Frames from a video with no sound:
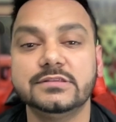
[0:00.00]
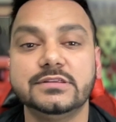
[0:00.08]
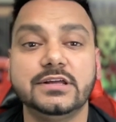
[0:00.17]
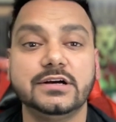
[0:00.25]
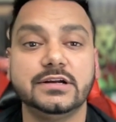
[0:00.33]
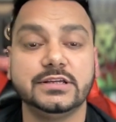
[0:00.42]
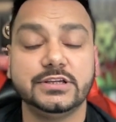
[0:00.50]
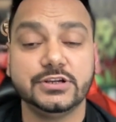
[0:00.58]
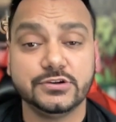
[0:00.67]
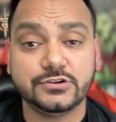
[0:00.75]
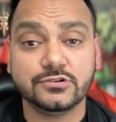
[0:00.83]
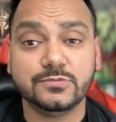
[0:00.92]
the
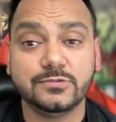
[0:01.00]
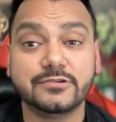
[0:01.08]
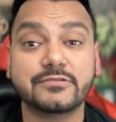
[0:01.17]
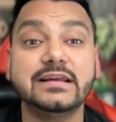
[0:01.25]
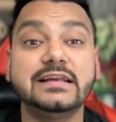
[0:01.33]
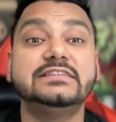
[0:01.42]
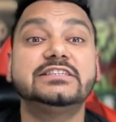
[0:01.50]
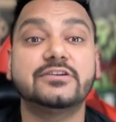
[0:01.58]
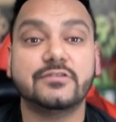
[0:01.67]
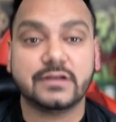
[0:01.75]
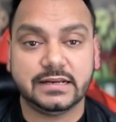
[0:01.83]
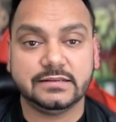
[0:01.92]
YouTube green
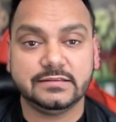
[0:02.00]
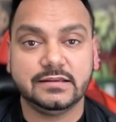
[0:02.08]
screen.